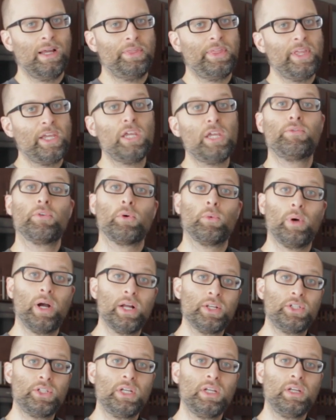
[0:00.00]
Thank you for
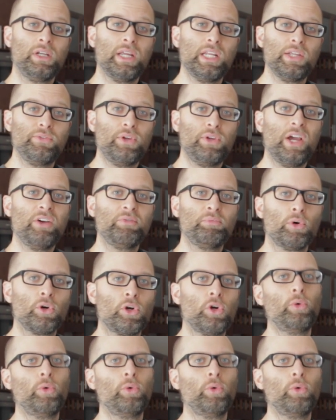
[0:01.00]
watching, and if you have more